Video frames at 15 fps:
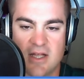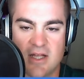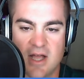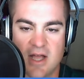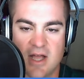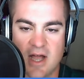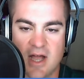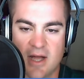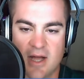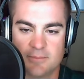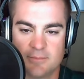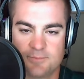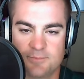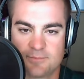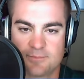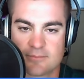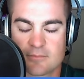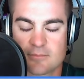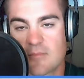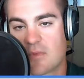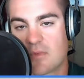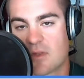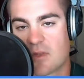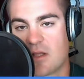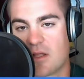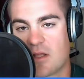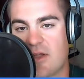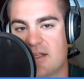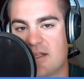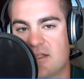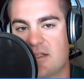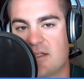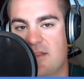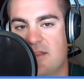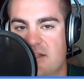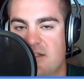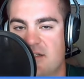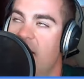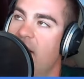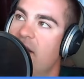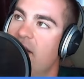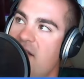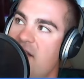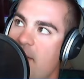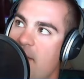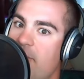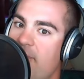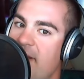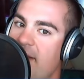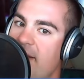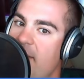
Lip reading: okay, that's not a good example, but